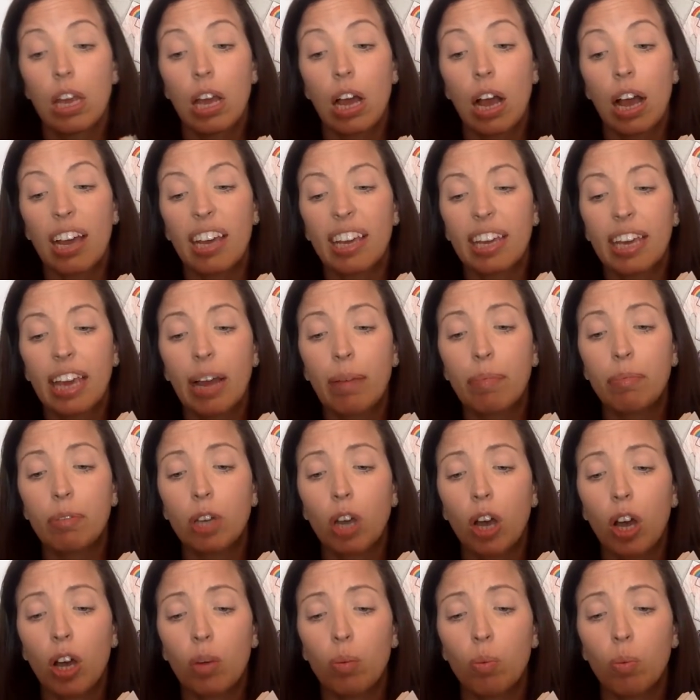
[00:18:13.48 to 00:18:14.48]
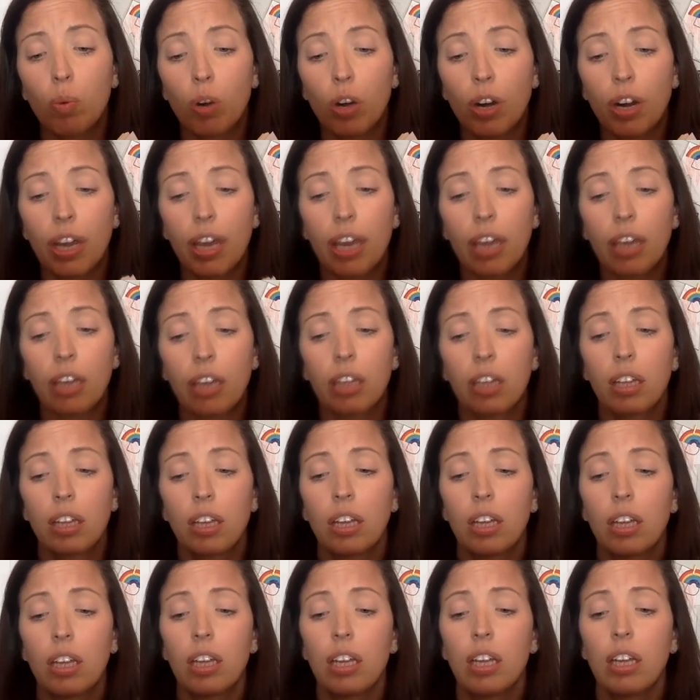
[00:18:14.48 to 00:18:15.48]
I kept on worrying.
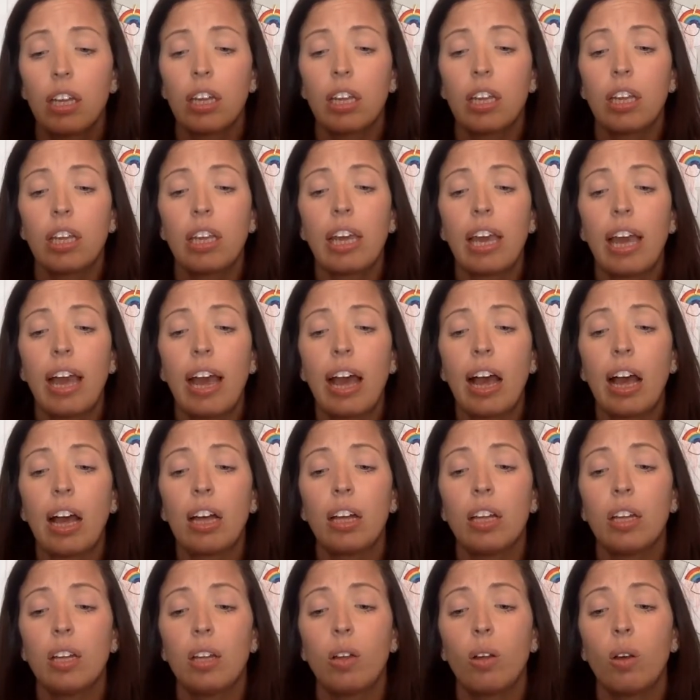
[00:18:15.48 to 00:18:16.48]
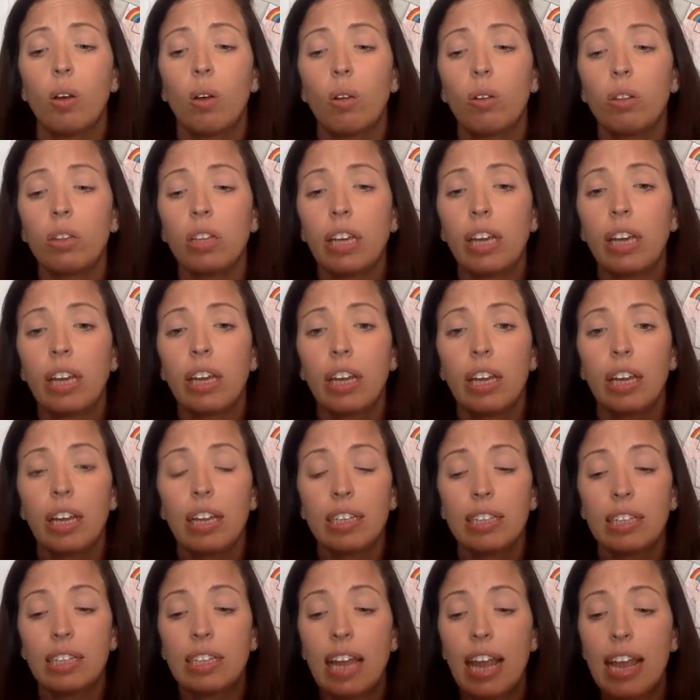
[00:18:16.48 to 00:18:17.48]
"Yeah, only
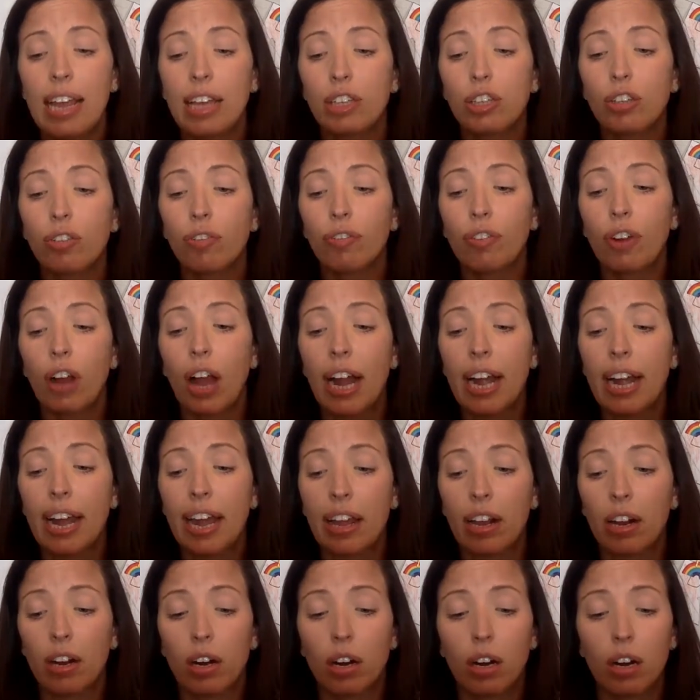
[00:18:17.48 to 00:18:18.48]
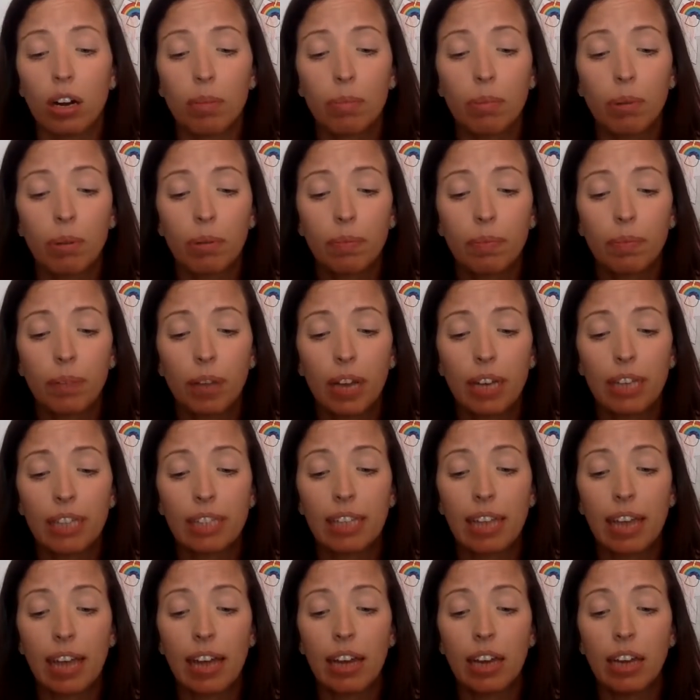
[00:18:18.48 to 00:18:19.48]
today is Friday, Herb," I
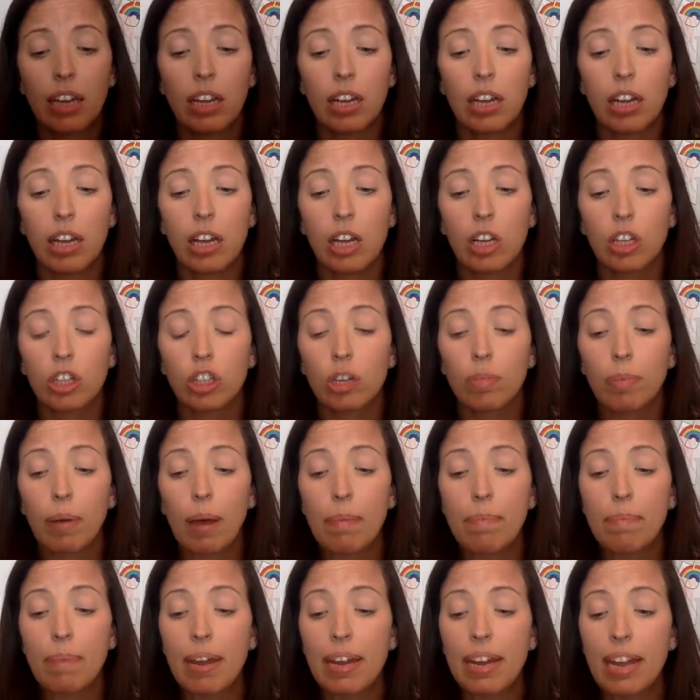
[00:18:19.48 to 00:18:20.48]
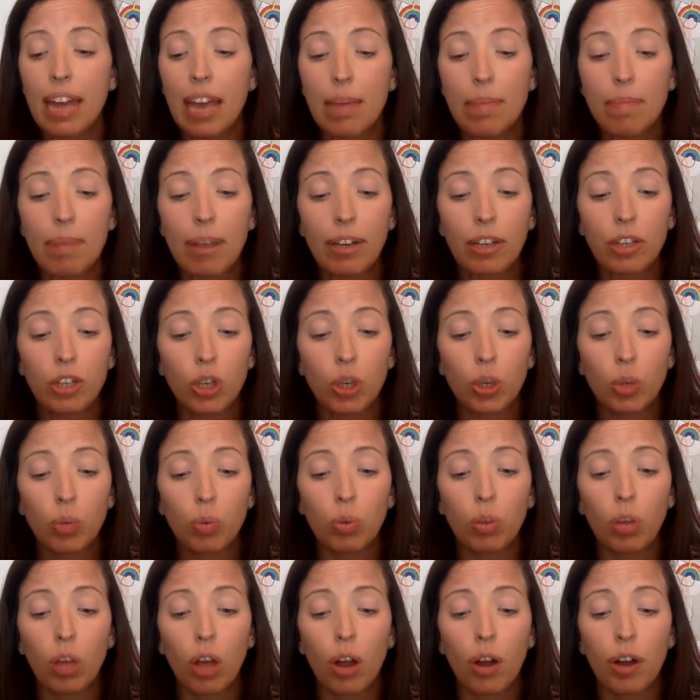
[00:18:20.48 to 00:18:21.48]
said. "So by Monday, my tooth
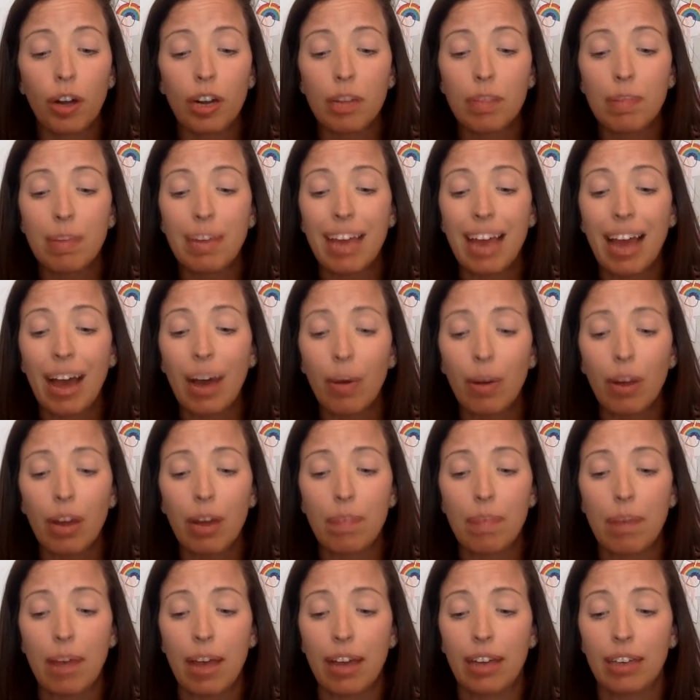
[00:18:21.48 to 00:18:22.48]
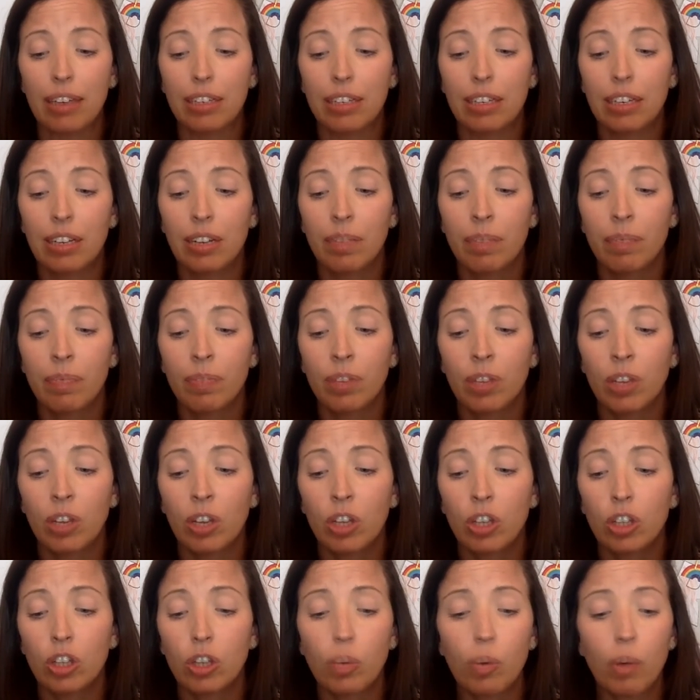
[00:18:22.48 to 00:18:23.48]
will already be out, I bet.
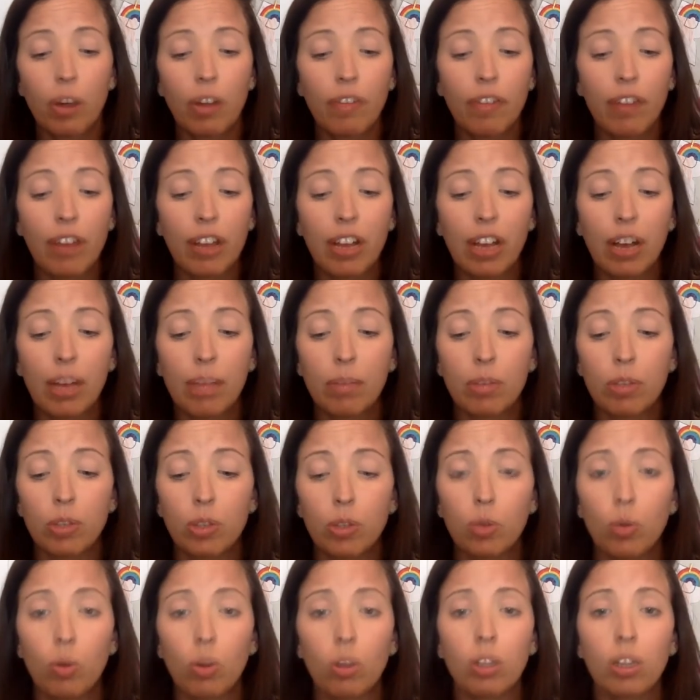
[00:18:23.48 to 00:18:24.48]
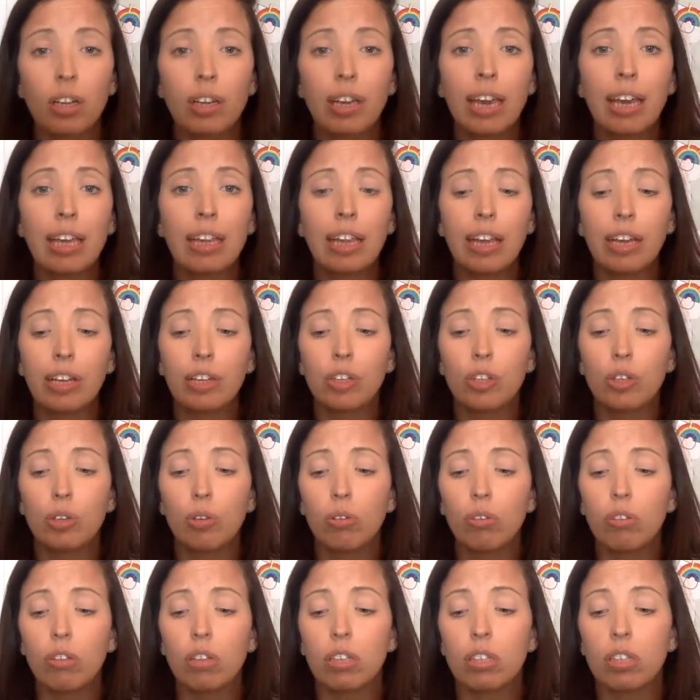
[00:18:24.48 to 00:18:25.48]
So what if I come to school looking like
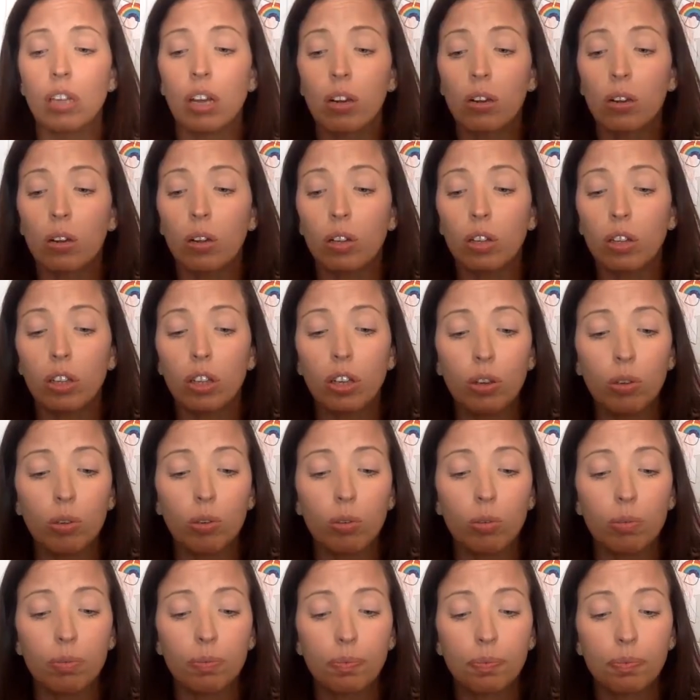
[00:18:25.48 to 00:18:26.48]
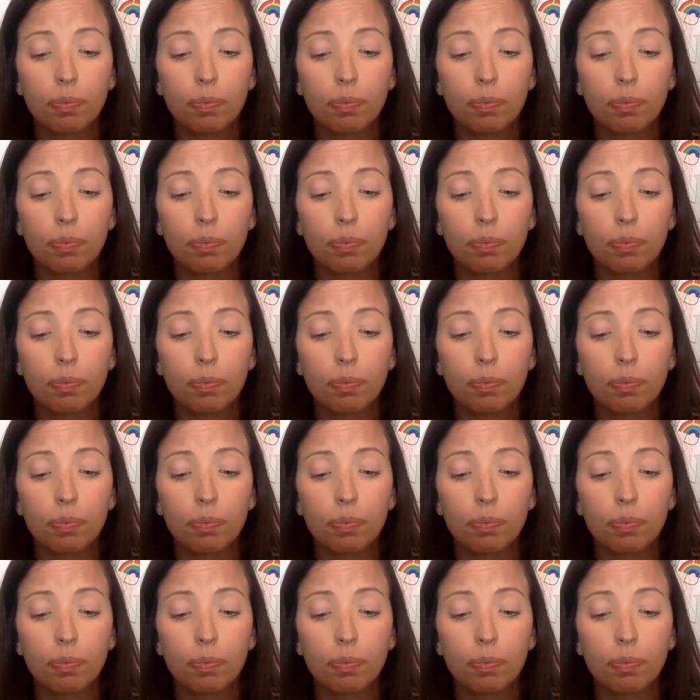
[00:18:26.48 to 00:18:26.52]
toothless Uncle Lou?"